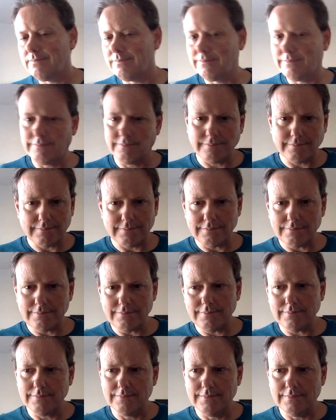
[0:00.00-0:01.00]

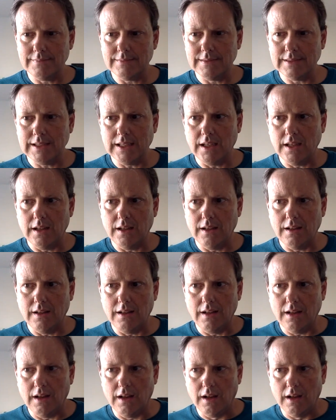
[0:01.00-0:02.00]

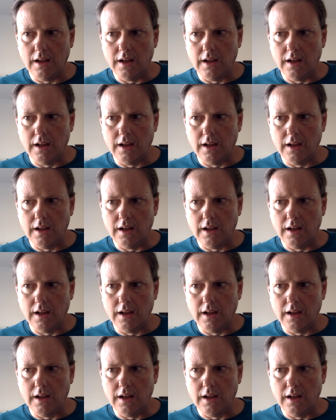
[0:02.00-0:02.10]
Nobody speaks.